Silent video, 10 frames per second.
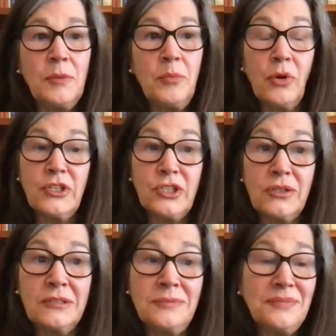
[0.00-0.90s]

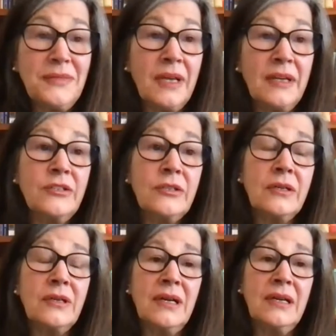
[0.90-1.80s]
Portugal
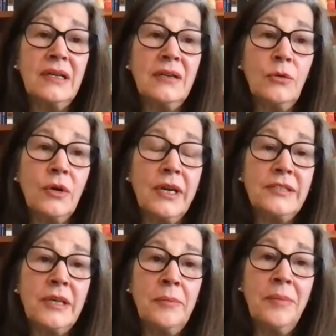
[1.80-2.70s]
under Jorge
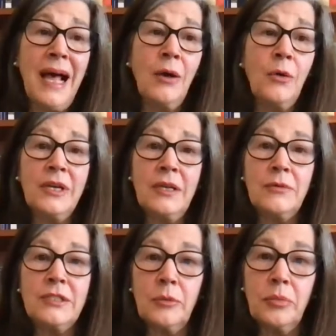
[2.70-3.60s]
Sampaio, when he
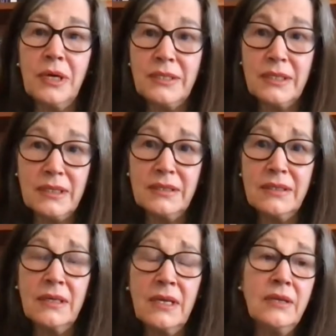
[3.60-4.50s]
was their
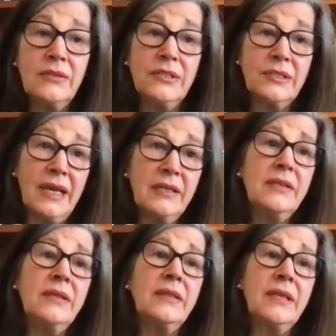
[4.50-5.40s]
president,
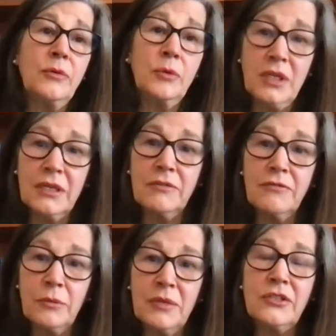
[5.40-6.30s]
decided that they would be an
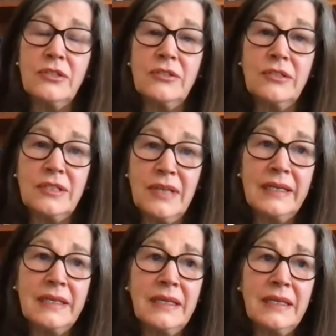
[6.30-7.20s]
information
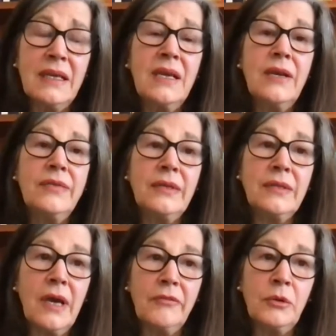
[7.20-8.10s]
society, that the
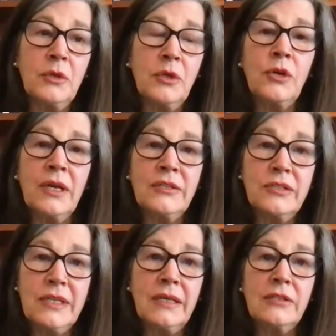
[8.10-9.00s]
government would
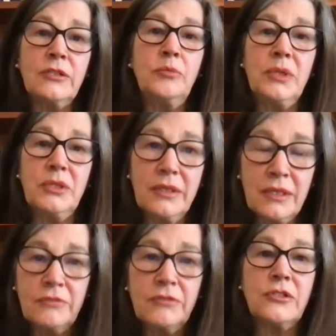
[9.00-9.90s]
undertake to build the
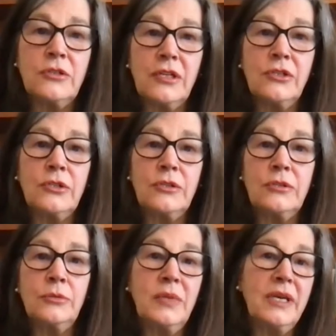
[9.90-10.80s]
infrastructure
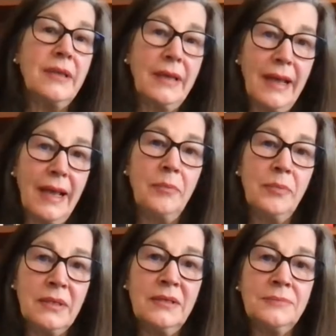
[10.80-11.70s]
to make that
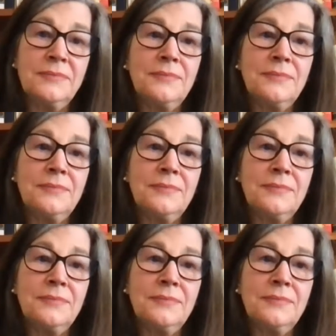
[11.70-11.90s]
happen.